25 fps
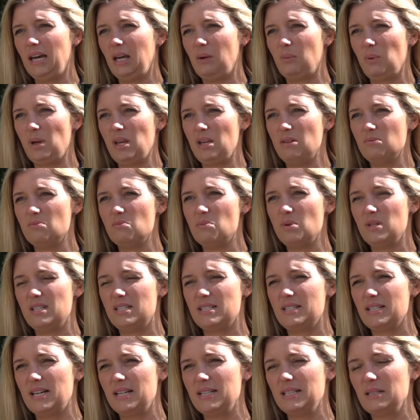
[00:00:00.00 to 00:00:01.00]
We
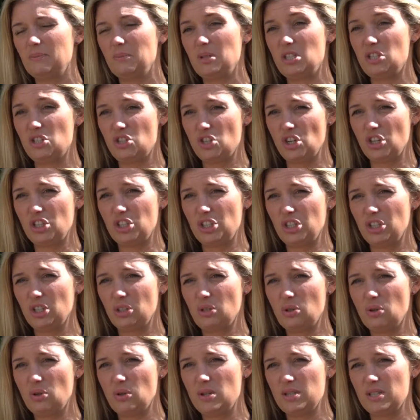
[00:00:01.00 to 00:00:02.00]
decided that we'd structure the
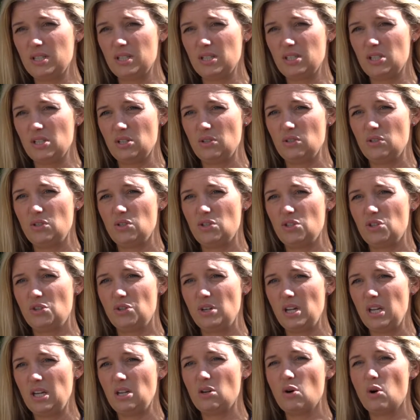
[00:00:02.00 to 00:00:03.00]
course into
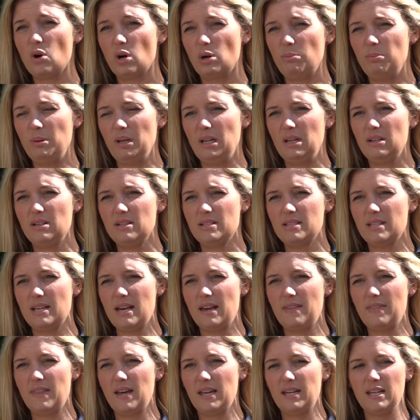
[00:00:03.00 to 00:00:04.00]
3 core pillars,
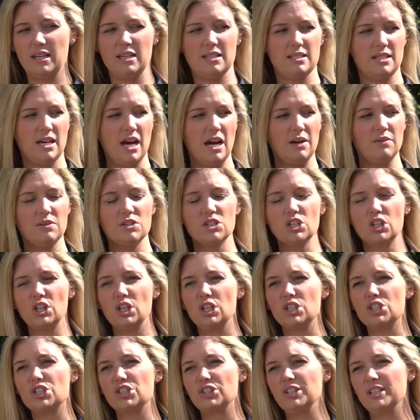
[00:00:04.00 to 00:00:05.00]
and that is Irish
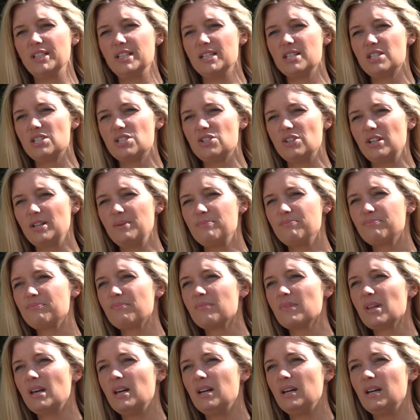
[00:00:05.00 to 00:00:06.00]
culture and history,
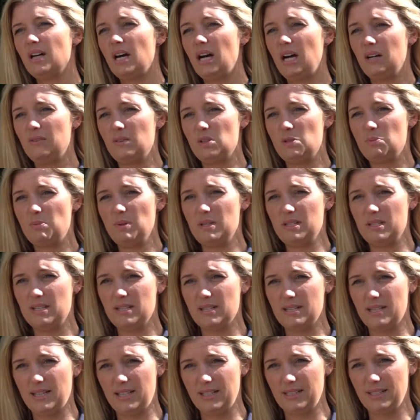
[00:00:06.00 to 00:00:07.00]
Irish
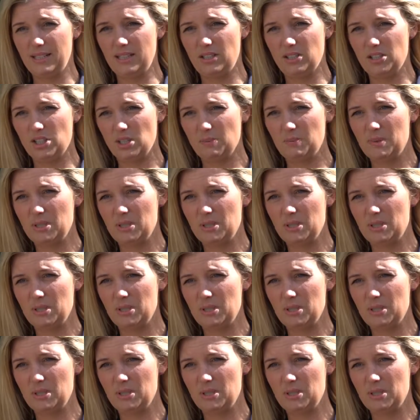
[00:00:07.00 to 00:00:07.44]
business and leadership